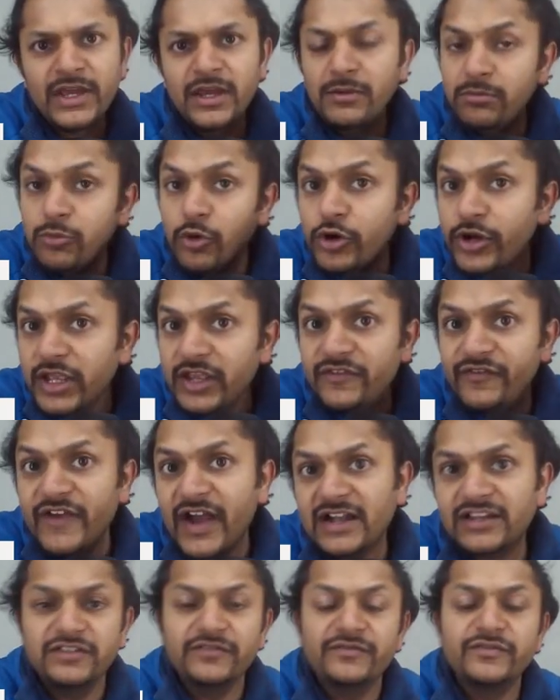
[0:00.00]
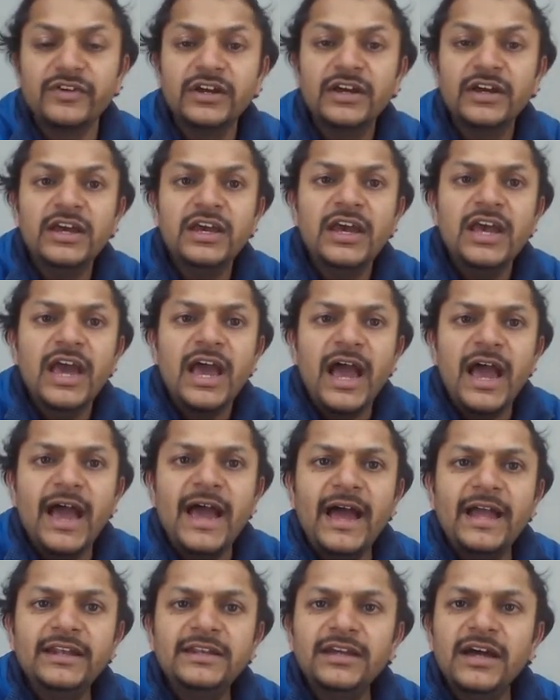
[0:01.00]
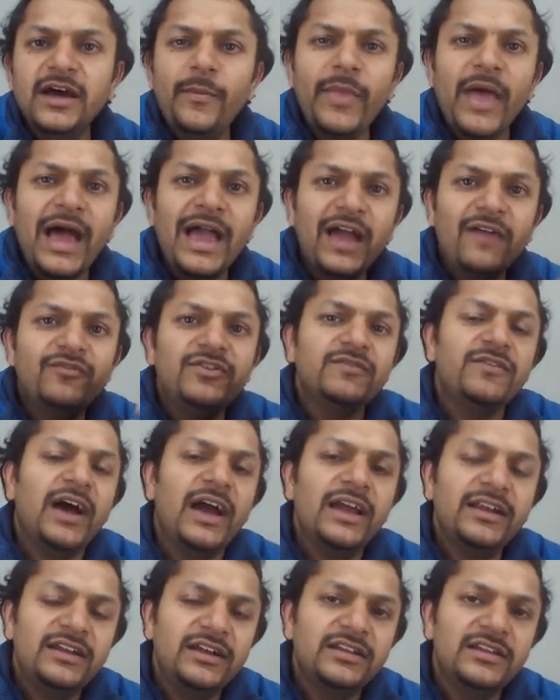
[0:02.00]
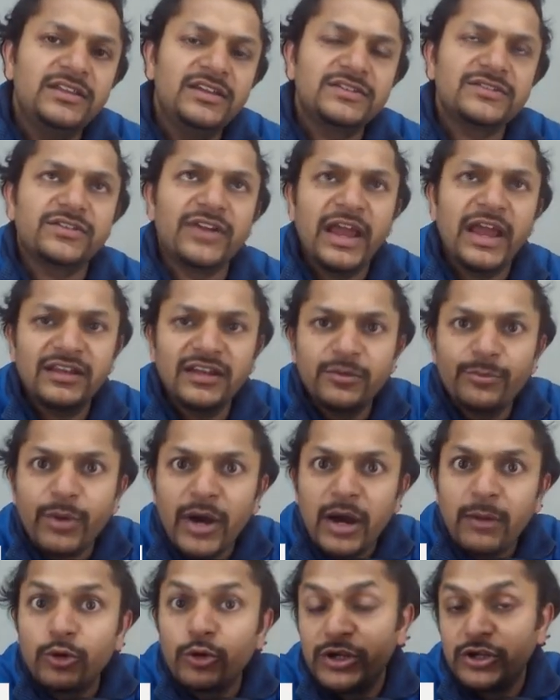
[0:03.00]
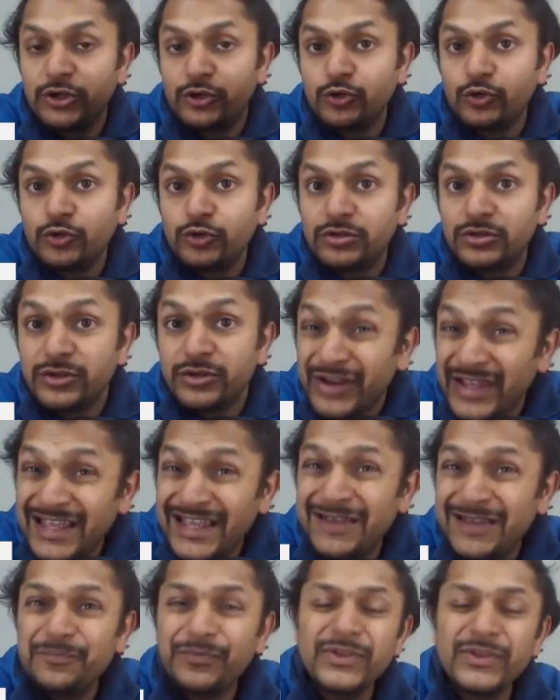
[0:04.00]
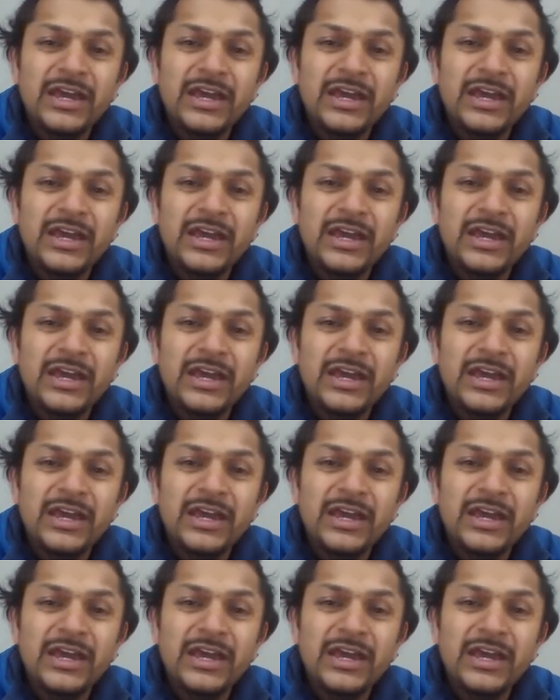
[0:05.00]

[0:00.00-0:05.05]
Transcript: More effective. And I have divided this right hand palm rule into three.